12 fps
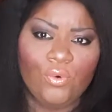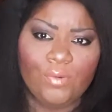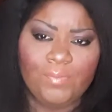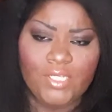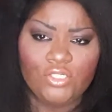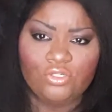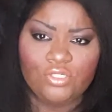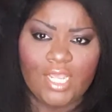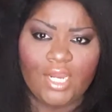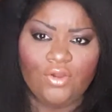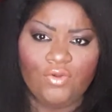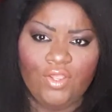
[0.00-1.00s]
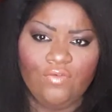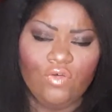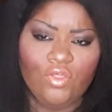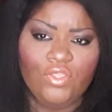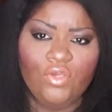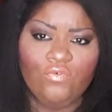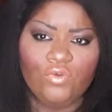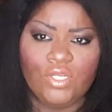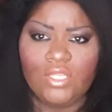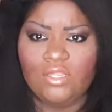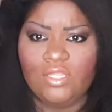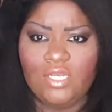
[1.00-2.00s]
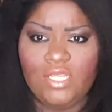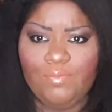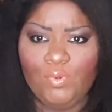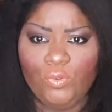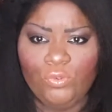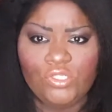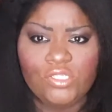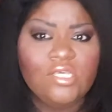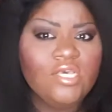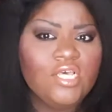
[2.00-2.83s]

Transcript: or a picture diary of all the over the knee boots